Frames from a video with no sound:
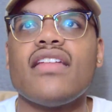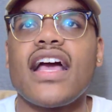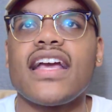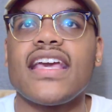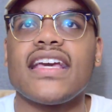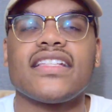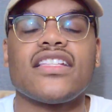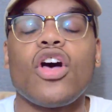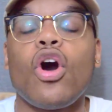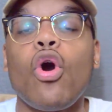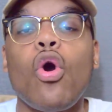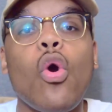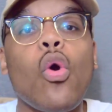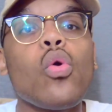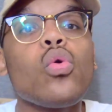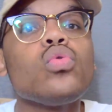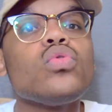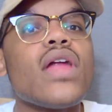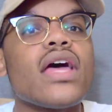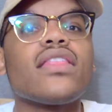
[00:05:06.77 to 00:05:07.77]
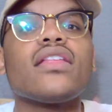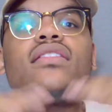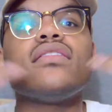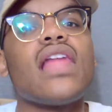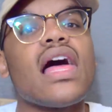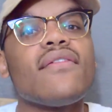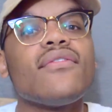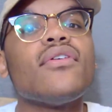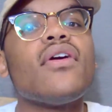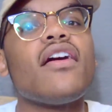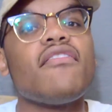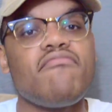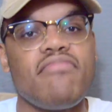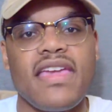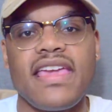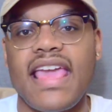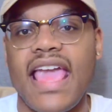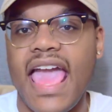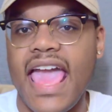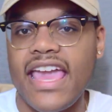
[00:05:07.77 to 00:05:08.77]
Like, it's a whole nother level of
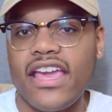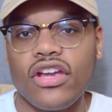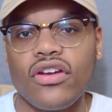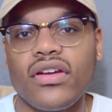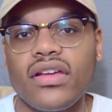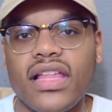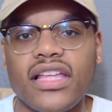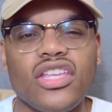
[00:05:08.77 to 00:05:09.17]
being angry.